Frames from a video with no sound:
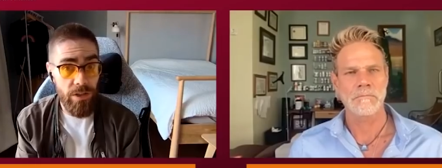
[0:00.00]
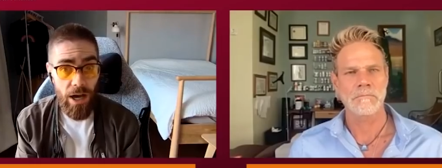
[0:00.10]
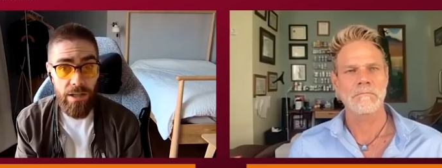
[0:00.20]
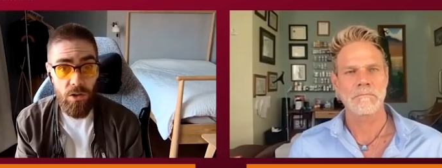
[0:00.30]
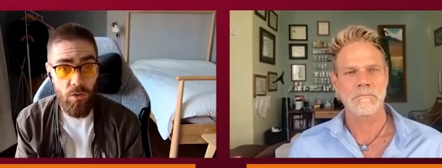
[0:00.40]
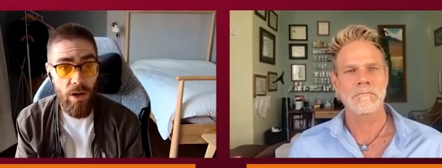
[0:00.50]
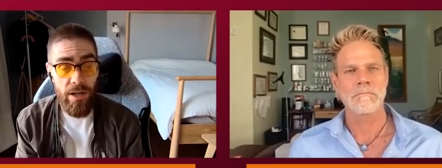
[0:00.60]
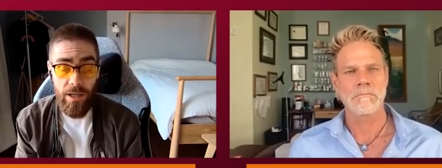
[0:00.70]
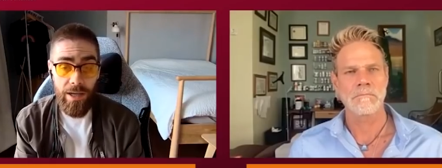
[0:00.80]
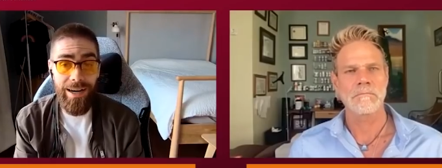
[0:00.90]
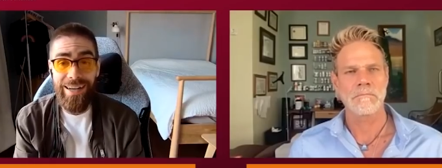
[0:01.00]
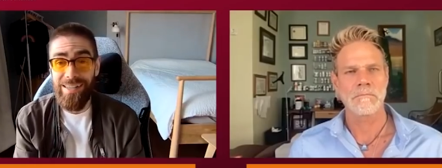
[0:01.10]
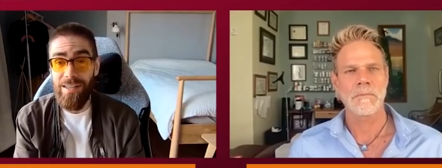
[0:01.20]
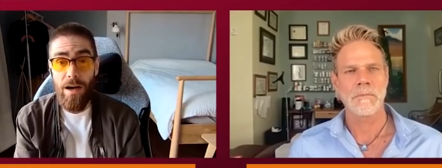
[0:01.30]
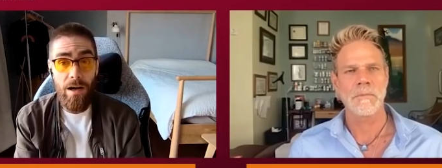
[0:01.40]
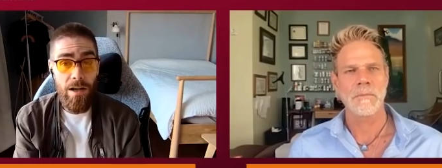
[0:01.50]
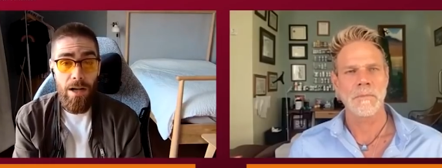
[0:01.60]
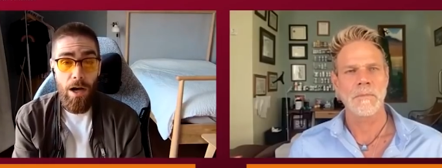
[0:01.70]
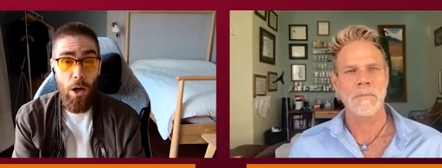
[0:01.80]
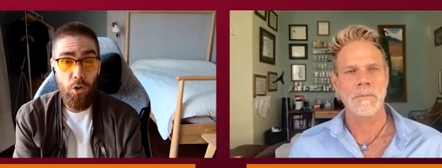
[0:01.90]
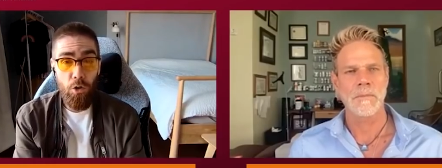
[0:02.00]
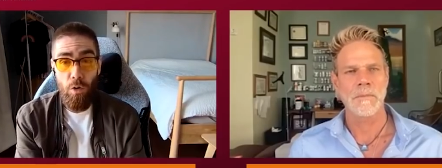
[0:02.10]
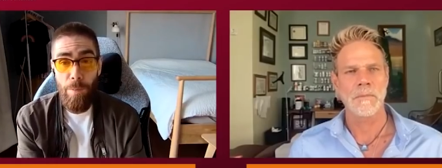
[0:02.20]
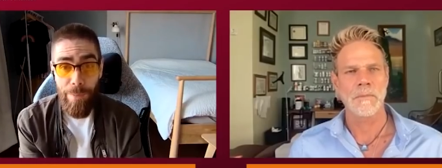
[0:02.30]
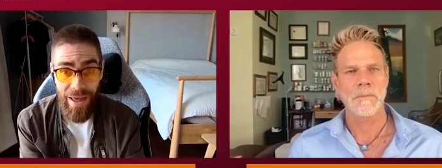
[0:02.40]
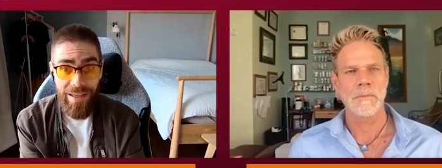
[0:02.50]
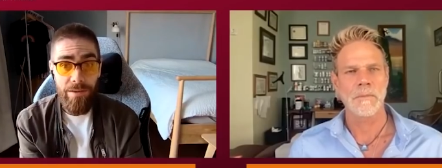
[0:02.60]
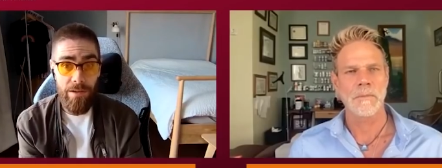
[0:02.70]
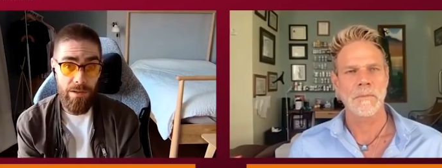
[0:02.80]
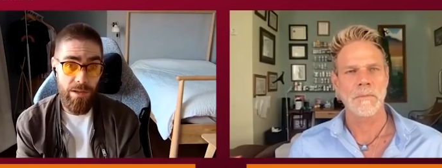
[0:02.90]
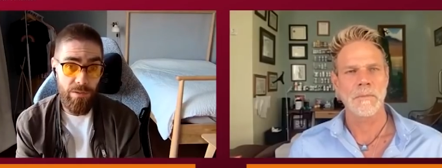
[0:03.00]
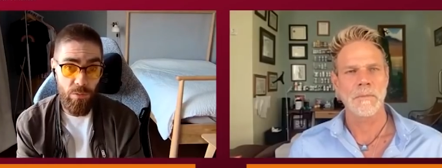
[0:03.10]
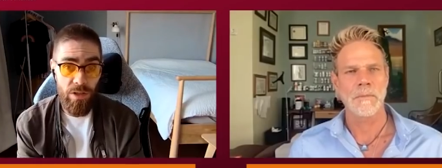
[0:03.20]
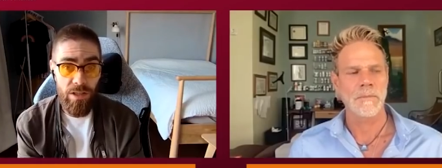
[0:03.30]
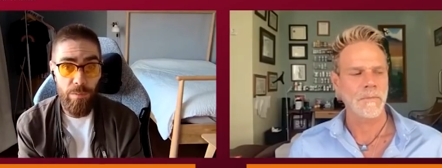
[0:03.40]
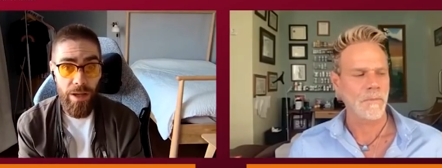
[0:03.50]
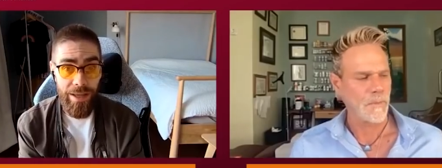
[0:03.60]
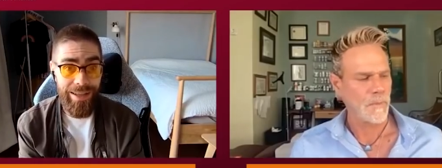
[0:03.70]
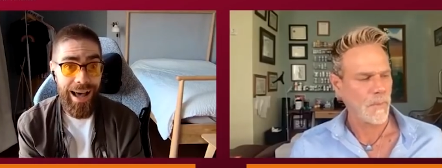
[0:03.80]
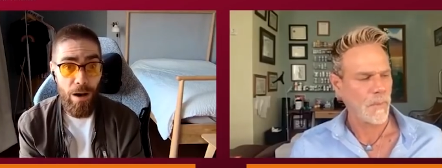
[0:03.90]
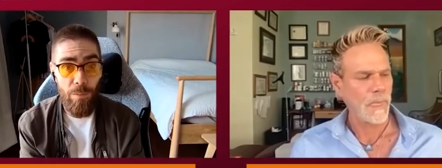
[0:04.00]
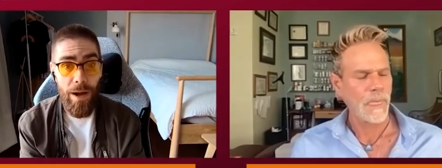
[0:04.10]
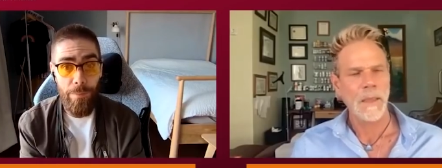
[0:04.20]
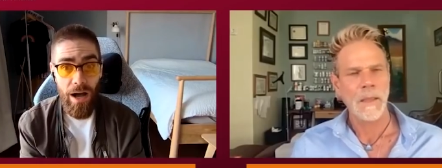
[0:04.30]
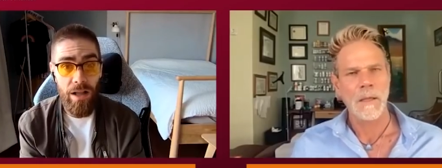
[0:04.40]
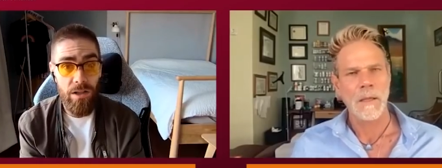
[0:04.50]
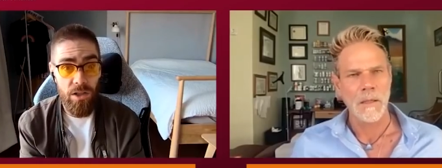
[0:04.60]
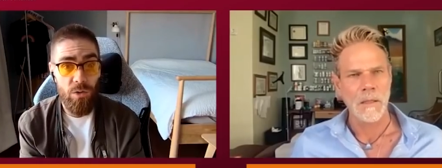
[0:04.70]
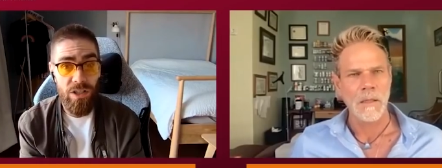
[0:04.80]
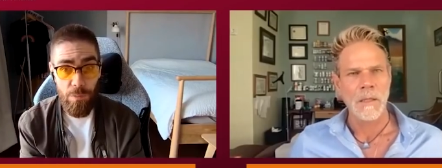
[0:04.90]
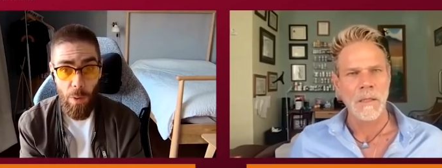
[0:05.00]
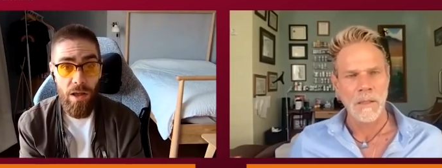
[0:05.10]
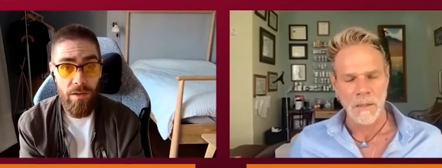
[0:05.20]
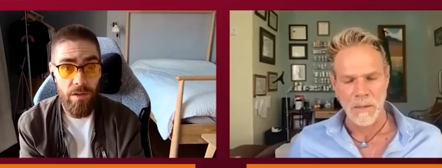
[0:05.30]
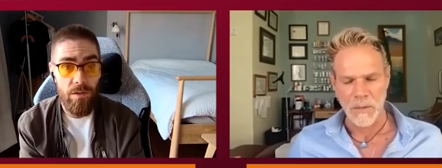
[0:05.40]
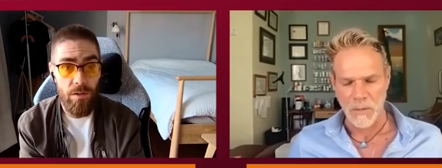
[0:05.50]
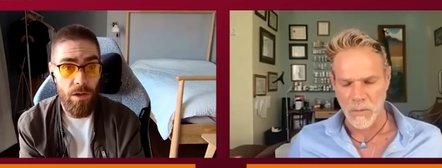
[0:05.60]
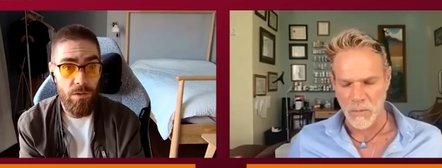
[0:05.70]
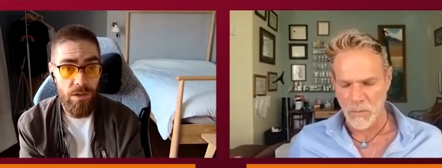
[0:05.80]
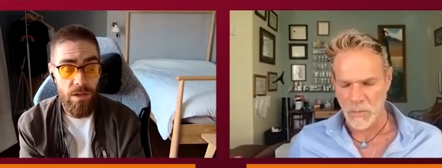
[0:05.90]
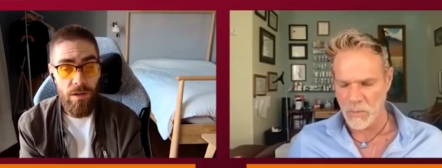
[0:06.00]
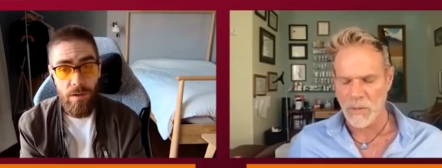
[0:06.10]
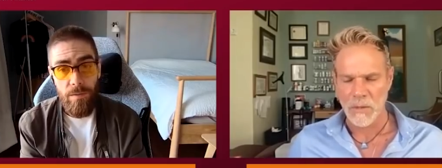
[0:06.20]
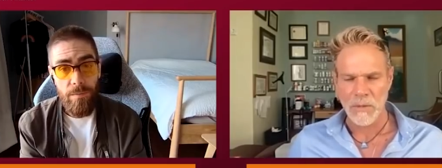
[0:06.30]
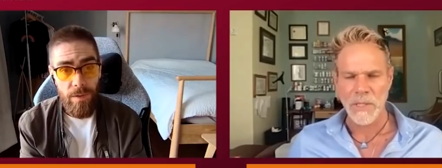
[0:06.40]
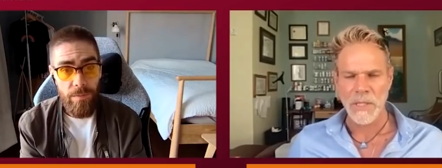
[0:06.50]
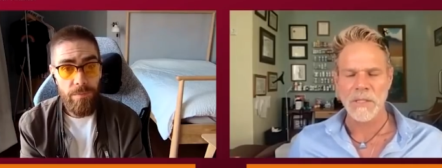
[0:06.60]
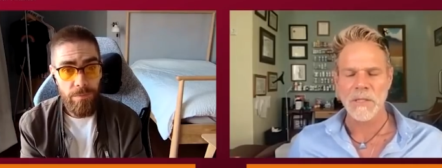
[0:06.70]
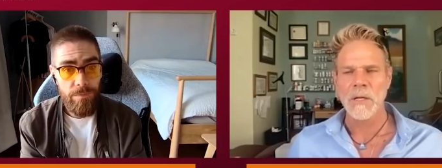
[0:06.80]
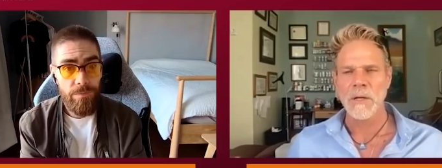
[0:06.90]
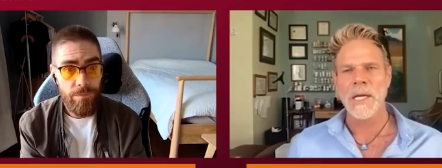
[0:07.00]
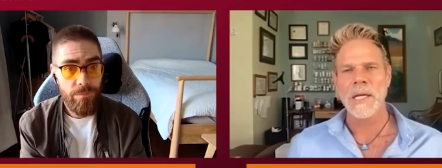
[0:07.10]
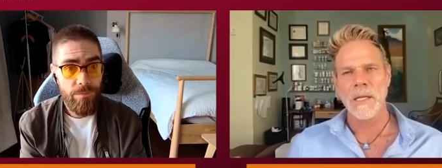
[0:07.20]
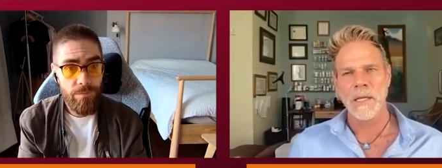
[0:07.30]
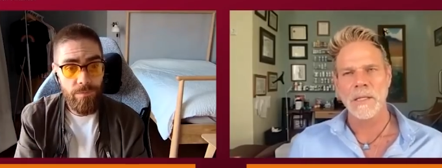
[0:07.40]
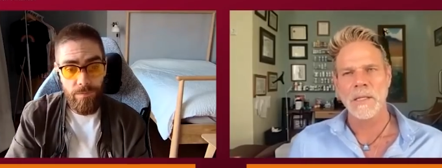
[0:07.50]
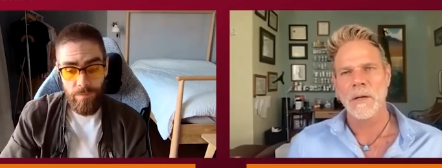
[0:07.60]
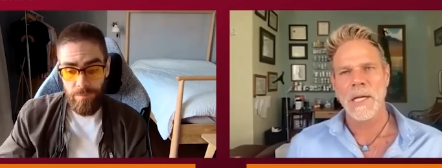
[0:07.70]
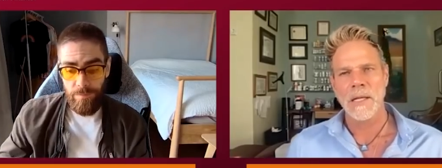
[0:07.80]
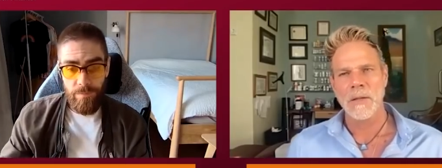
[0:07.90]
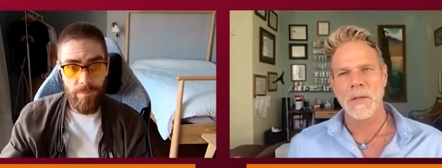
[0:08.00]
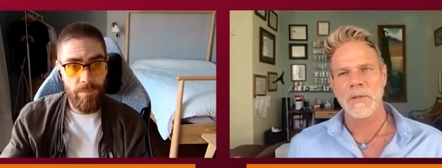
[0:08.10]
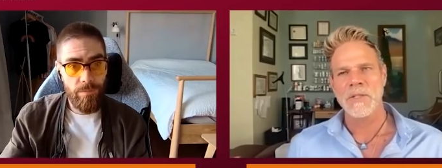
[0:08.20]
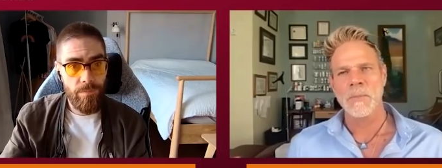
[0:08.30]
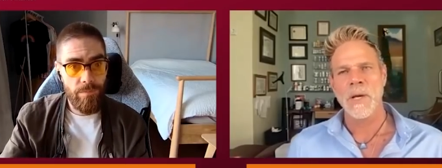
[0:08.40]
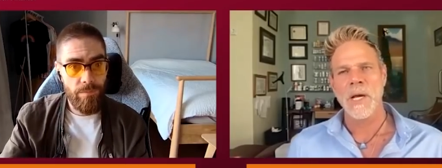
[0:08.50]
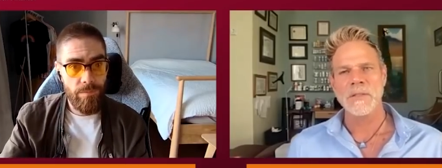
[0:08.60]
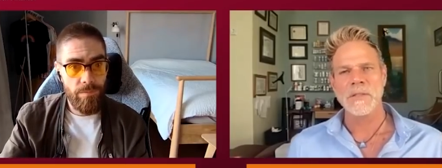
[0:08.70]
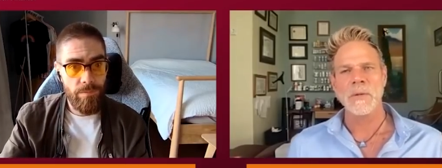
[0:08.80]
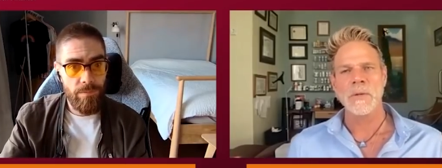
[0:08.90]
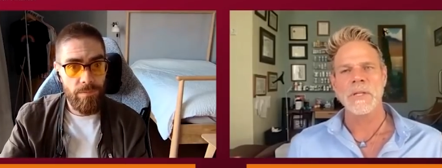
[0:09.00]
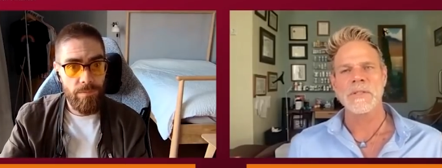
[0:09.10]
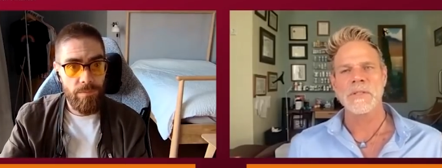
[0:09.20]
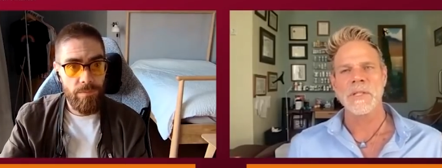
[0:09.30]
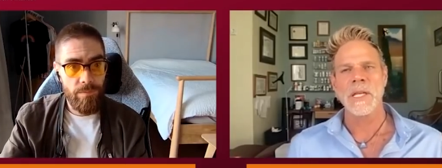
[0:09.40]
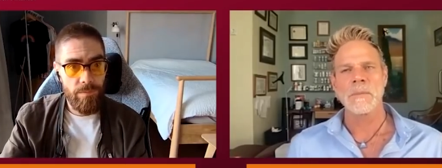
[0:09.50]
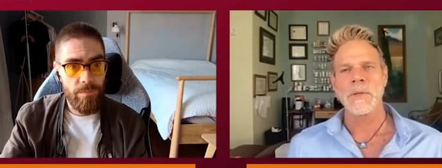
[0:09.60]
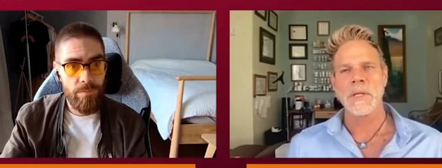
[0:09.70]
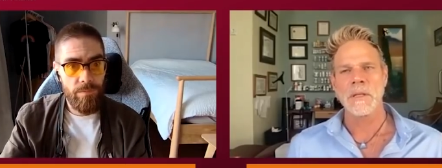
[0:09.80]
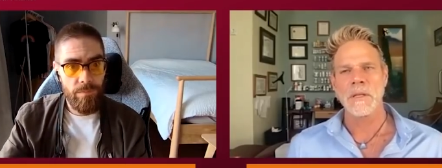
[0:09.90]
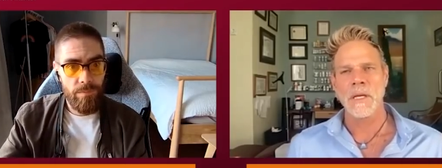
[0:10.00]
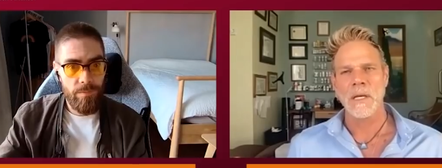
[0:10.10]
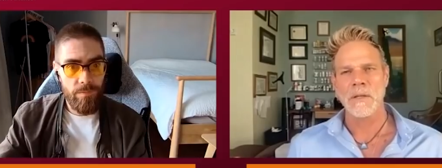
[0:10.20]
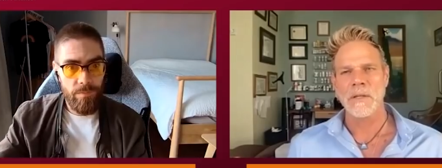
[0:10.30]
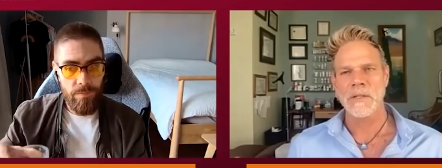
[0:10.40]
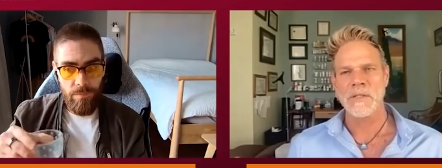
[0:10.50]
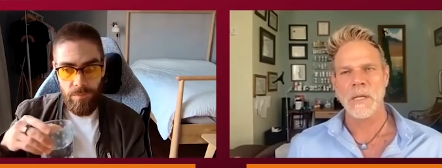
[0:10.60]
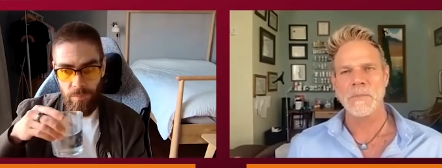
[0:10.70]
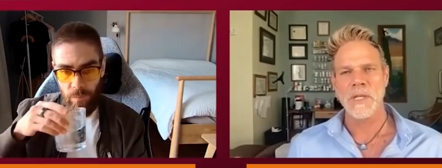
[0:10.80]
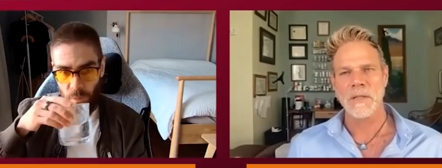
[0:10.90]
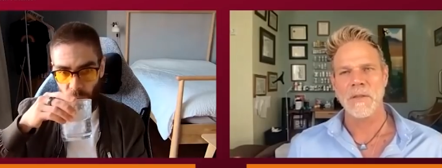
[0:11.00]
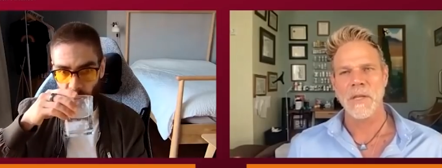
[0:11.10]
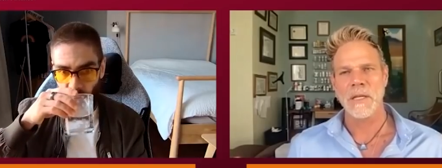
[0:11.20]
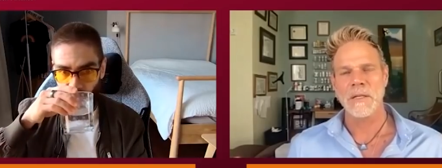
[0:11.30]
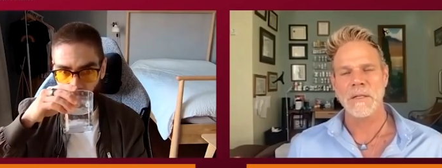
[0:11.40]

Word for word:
Speaker 1: nights straight. And I saw a tremendous difference in, in how my biology responded to those.
Speaker 2: Well, Nick, you know, I, you know, I, suppositories can be a, a subject that,